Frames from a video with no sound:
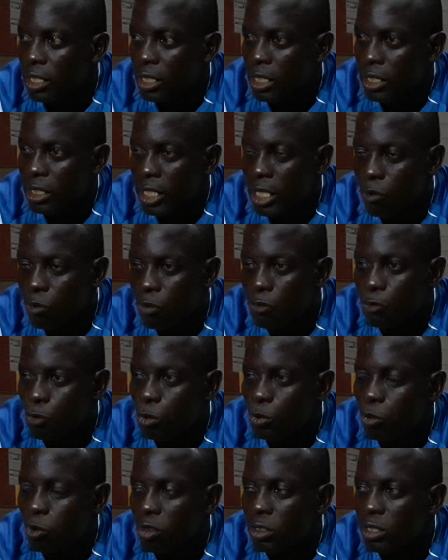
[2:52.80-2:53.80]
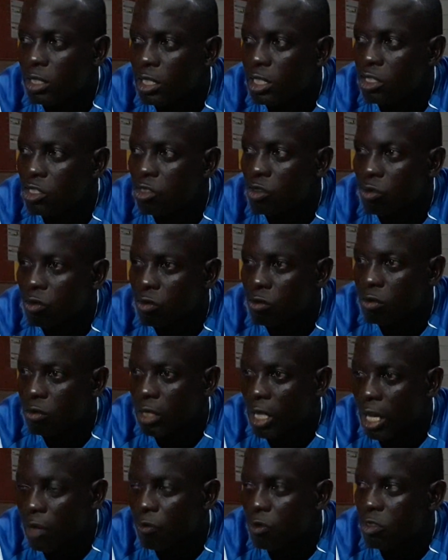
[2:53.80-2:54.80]
And every football nation
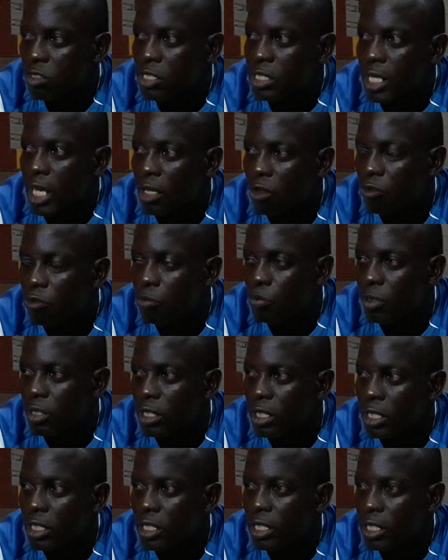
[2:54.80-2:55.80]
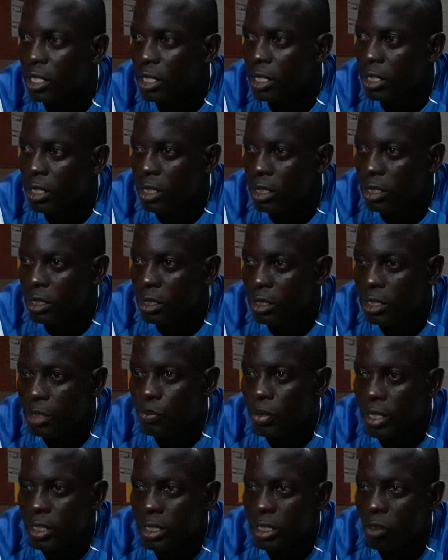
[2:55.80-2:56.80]
have a style of play,
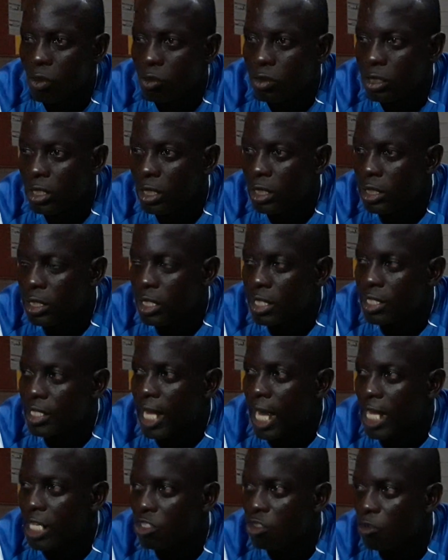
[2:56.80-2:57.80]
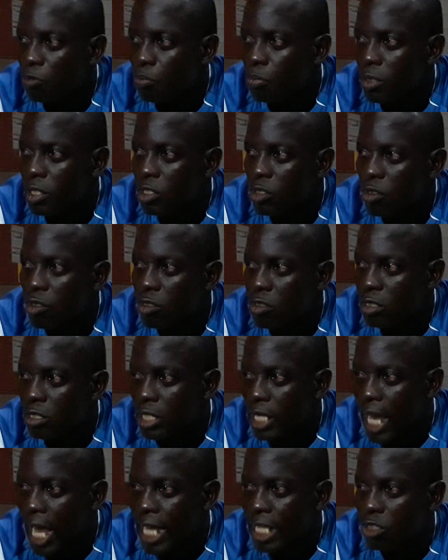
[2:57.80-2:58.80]
depending on the size of players,
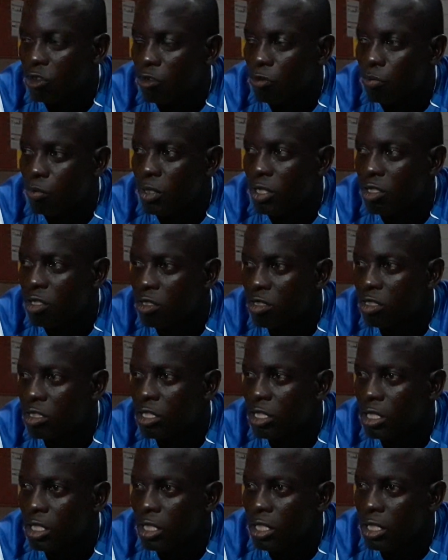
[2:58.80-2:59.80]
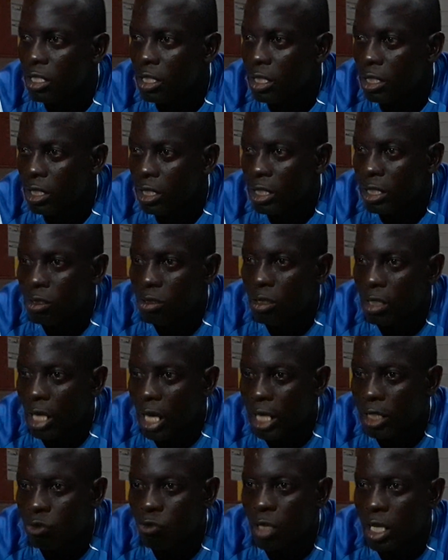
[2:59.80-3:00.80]
the height of players. And
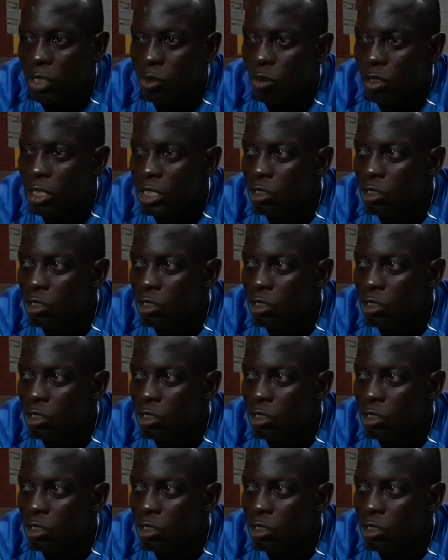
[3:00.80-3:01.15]
I try to